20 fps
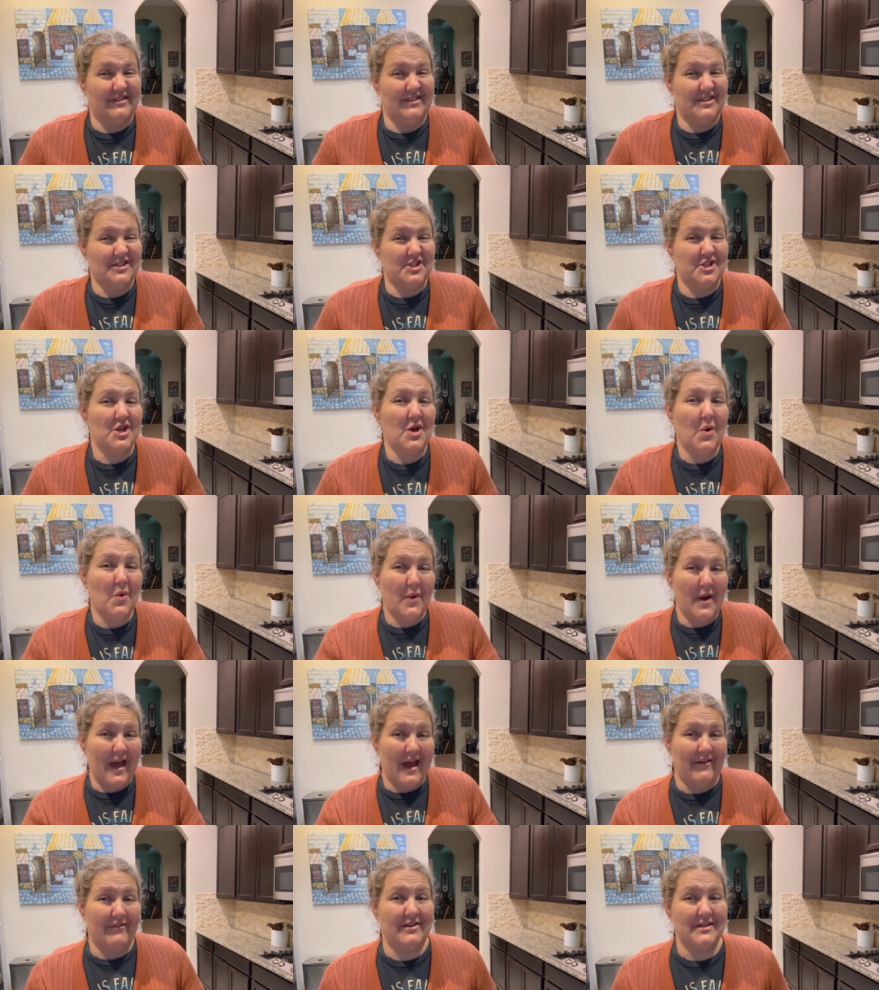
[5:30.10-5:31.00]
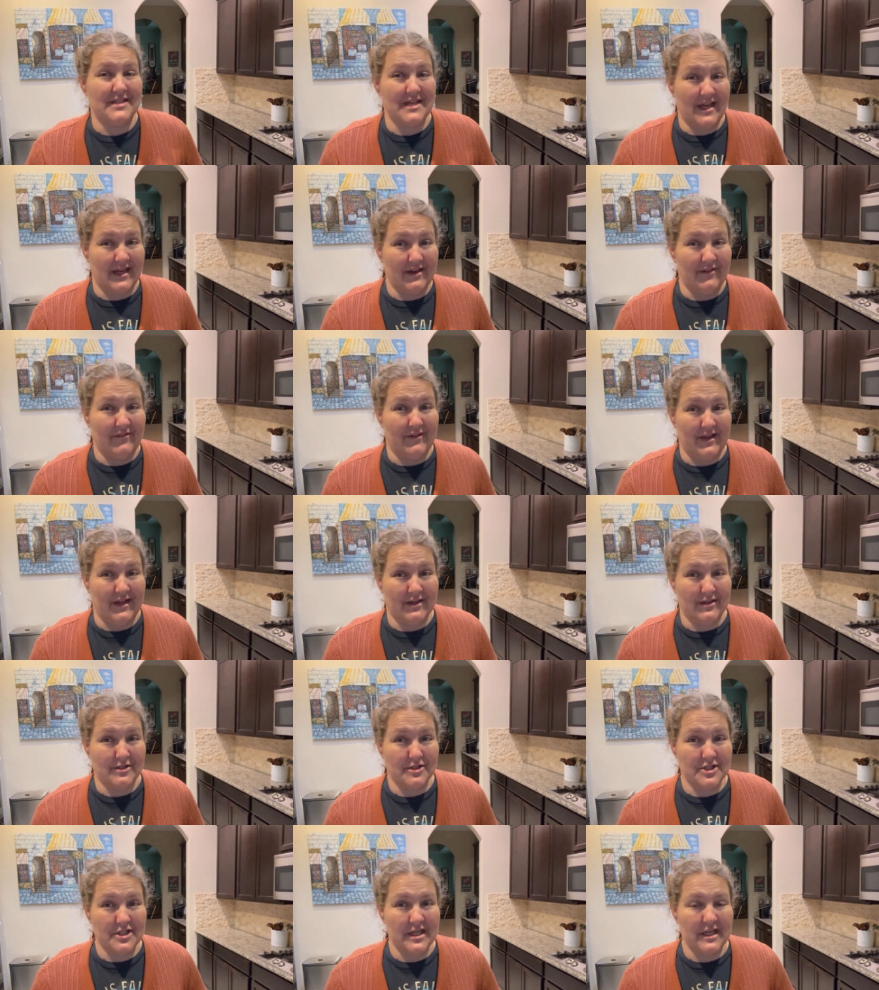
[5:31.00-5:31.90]
don't have a ton of
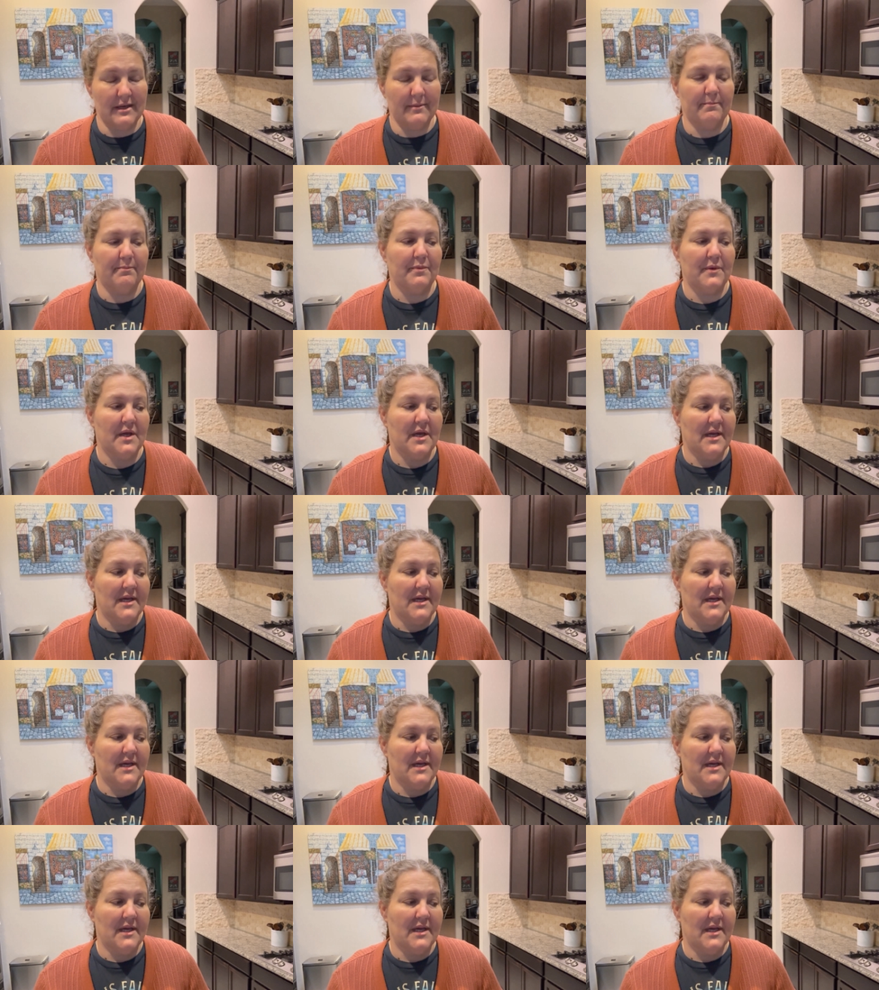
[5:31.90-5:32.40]
energy.